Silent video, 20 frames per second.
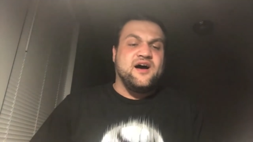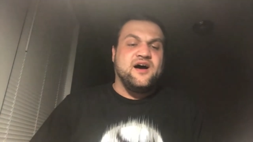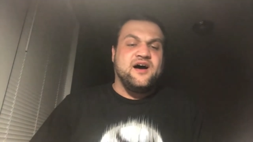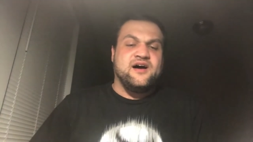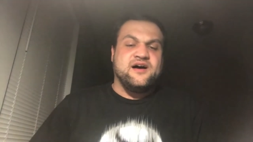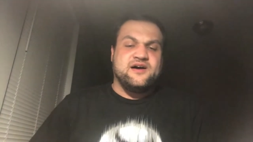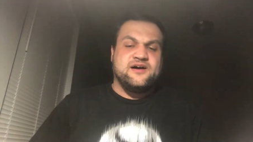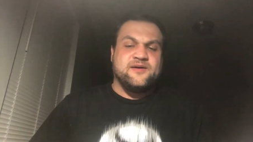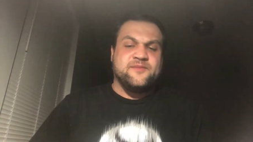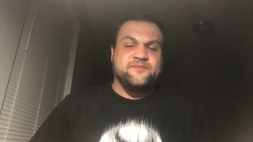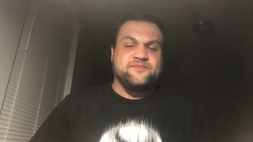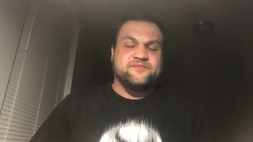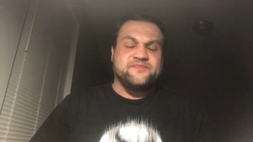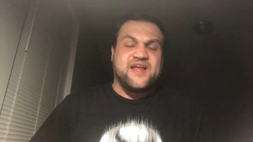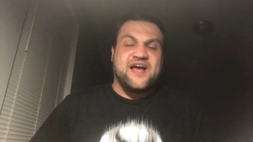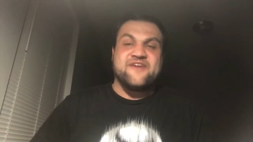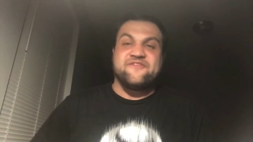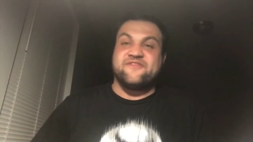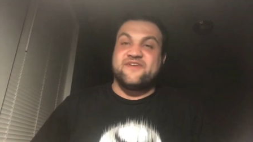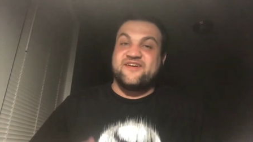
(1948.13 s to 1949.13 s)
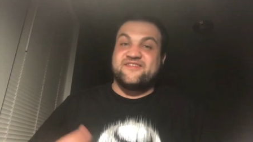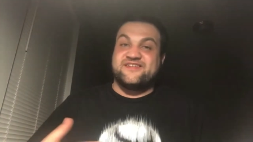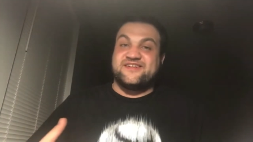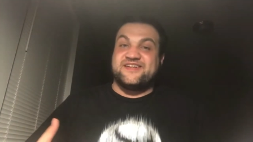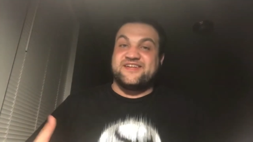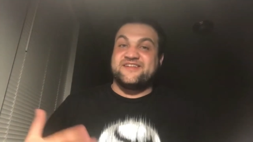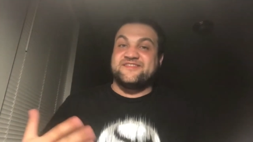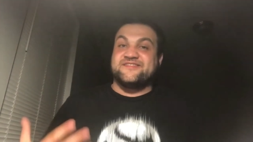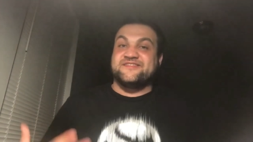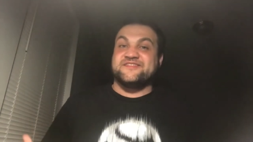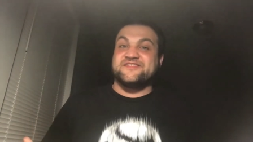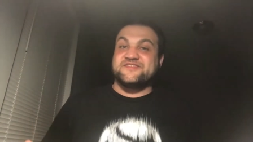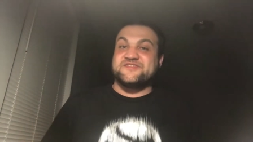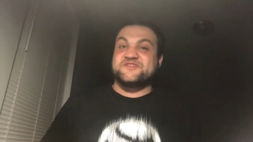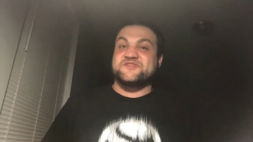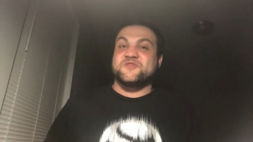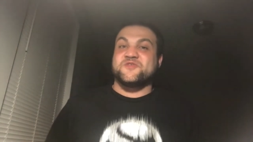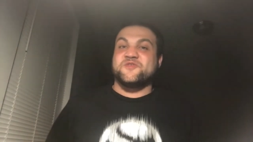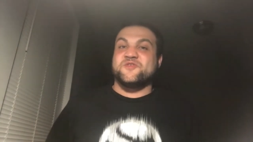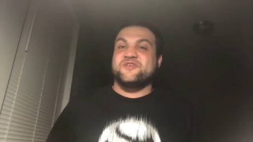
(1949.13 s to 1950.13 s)
um, I found it in the
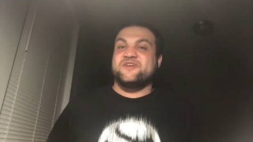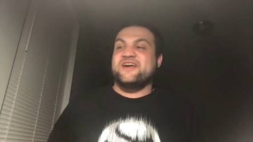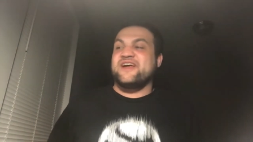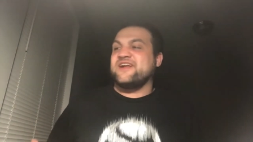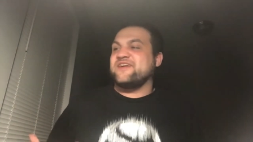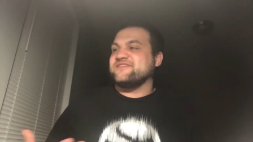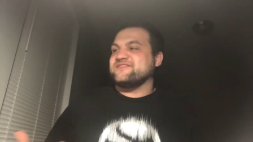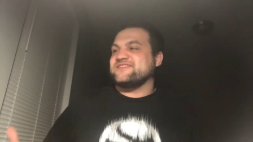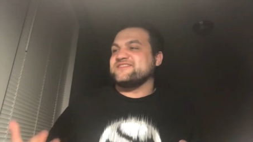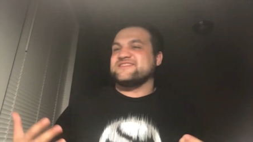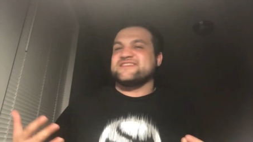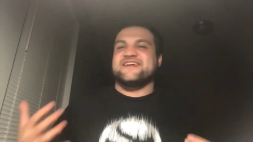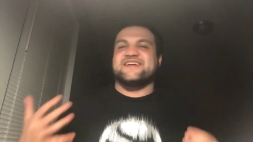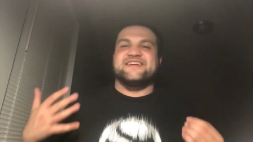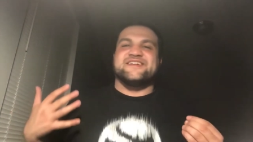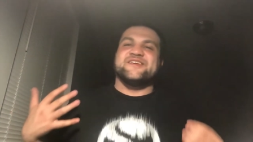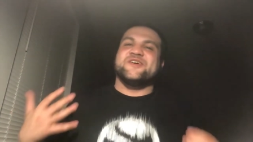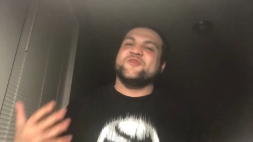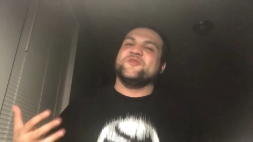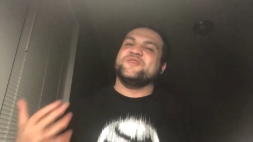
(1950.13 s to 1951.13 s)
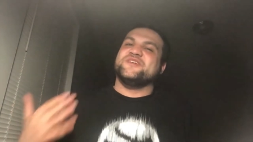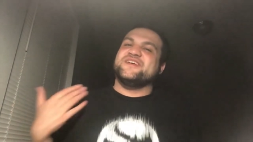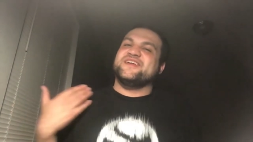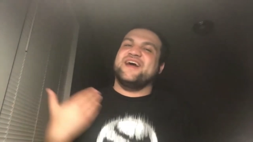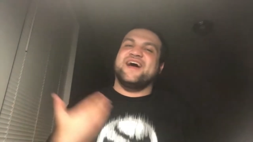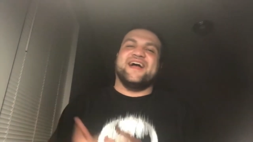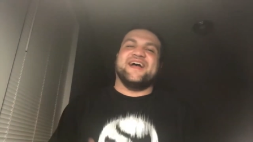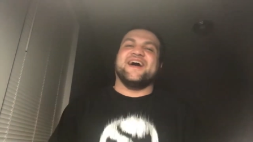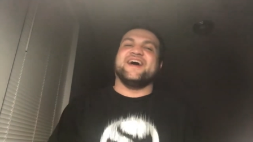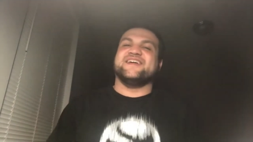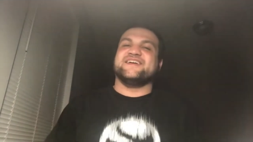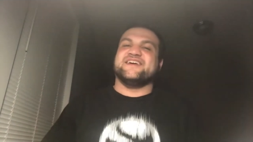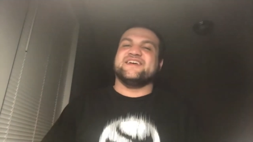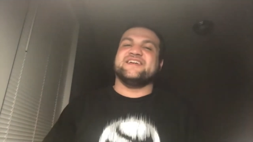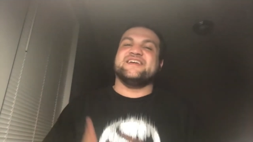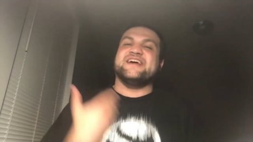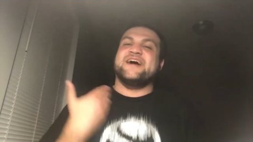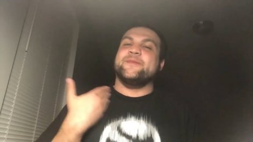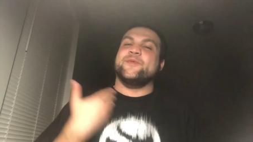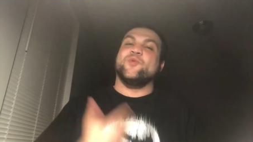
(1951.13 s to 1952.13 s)
store, and I was just like, you know what, I gotta get
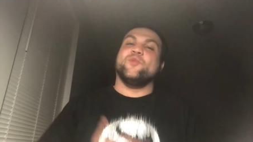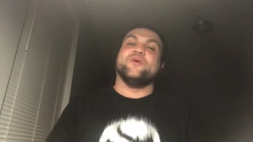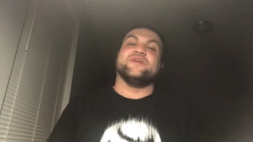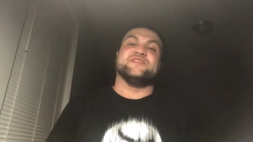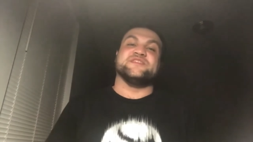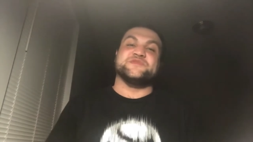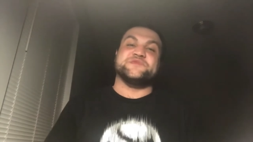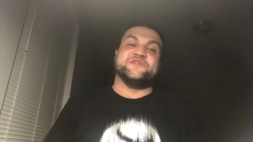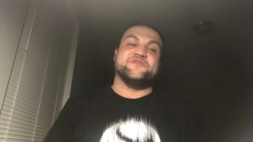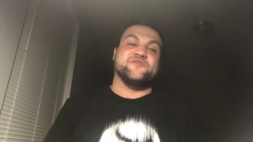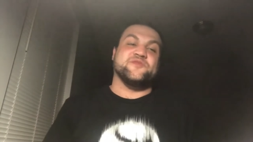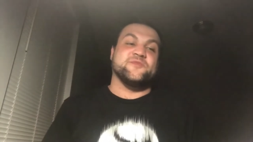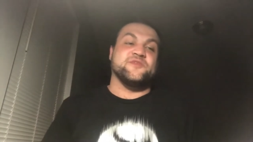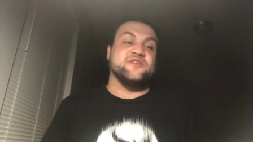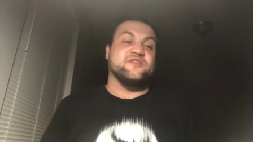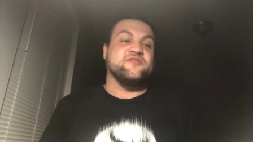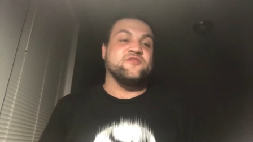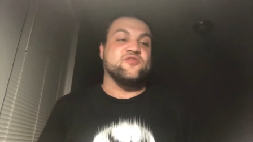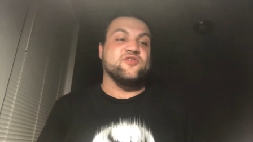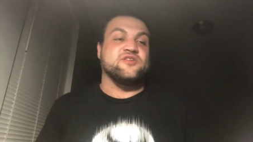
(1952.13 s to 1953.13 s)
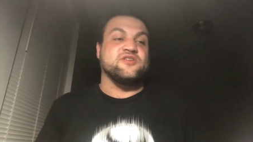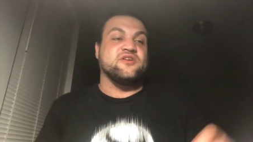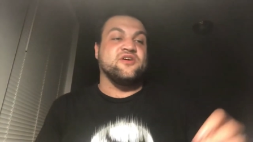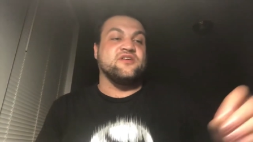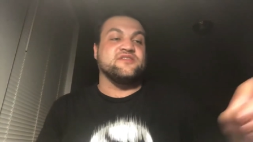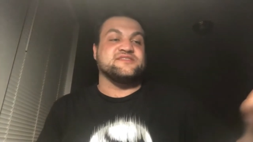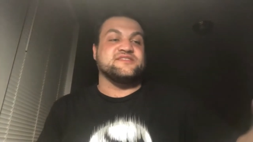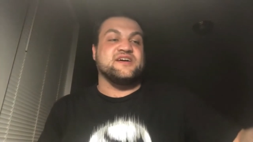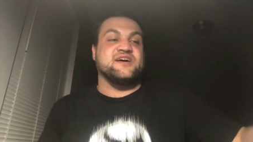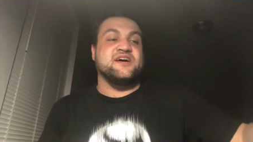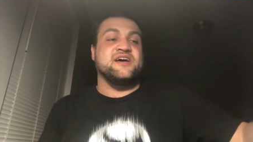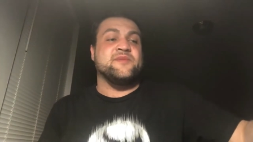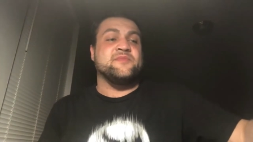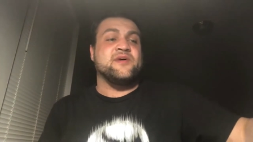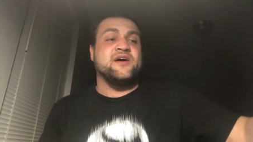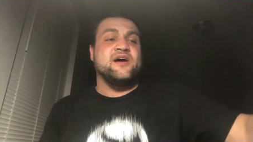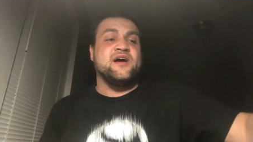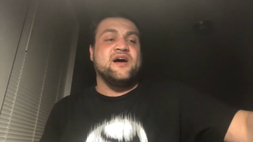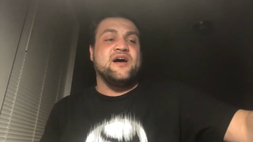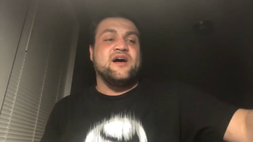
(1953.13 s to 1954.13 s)
it. I've been wanting this one for, for a long time.